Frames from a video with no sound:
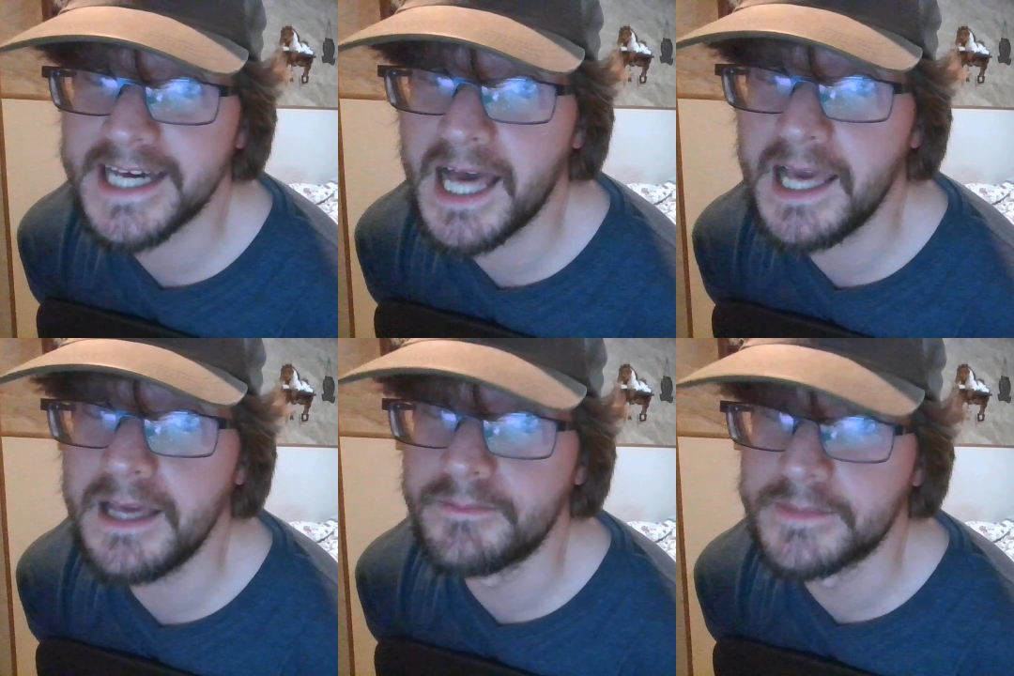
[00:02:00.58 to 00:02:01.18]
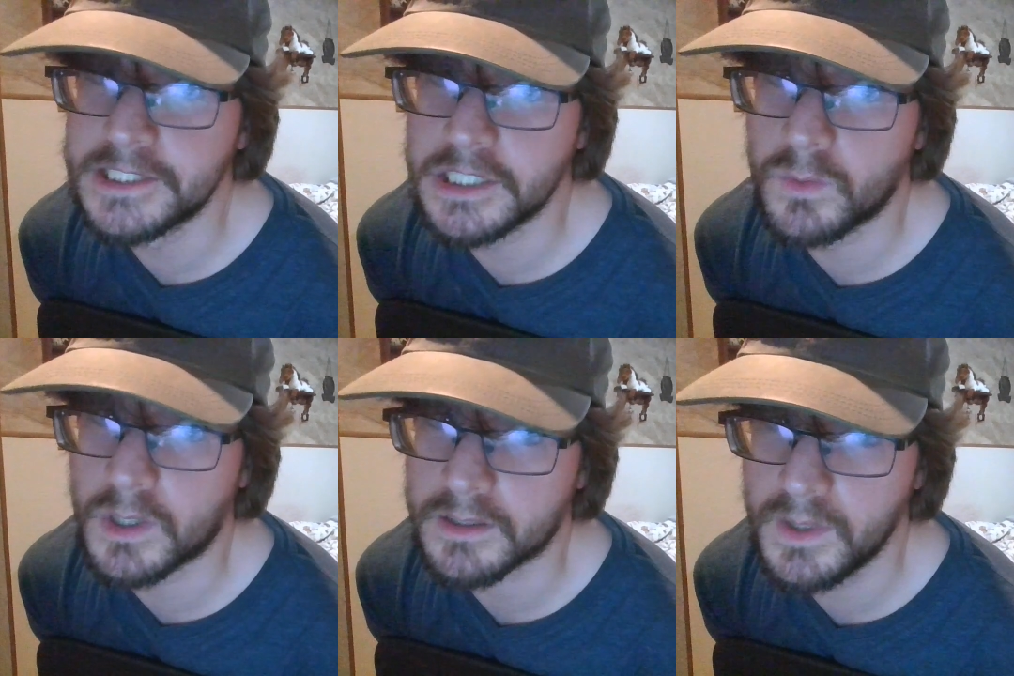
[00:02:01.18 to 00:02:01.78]
time that she
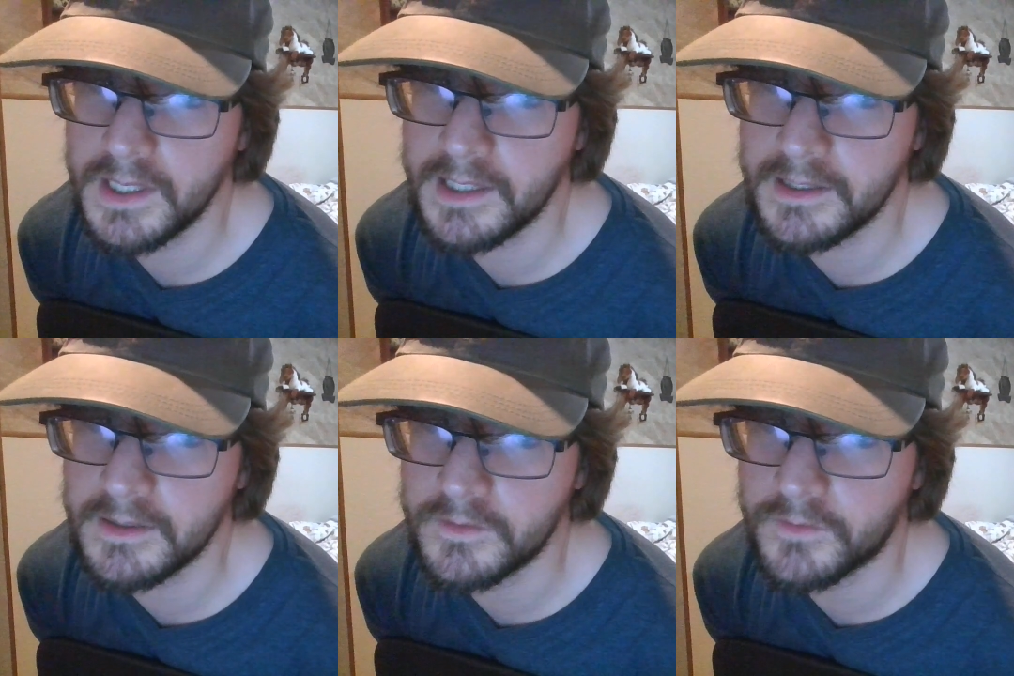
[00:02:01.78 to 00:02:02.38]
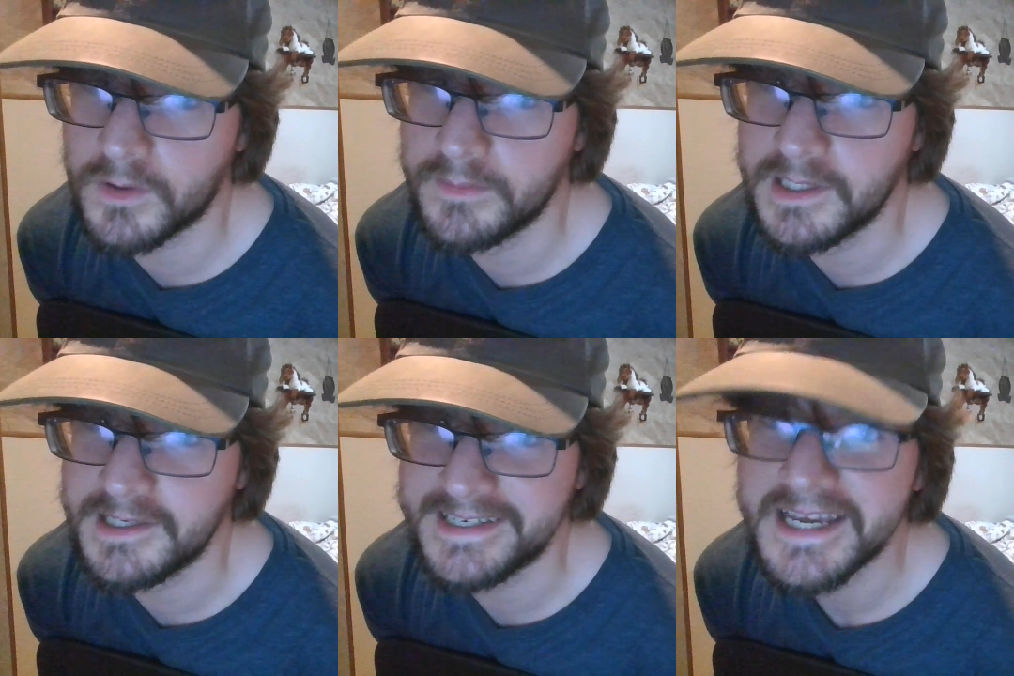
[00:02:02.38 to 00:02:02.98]
walked away from
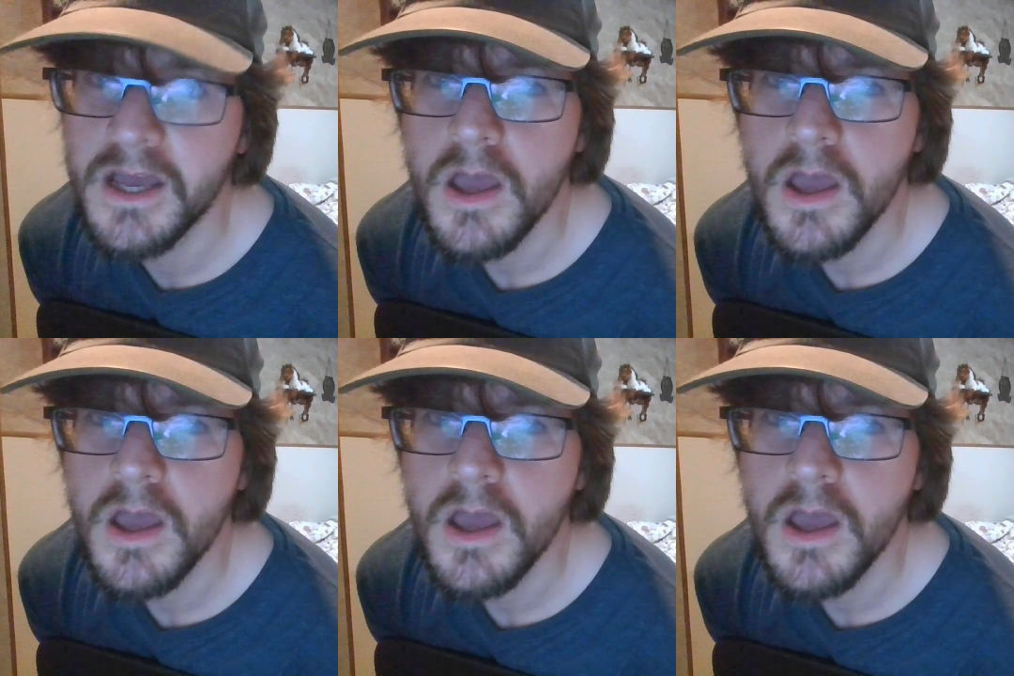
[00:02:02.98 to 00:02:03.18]
me.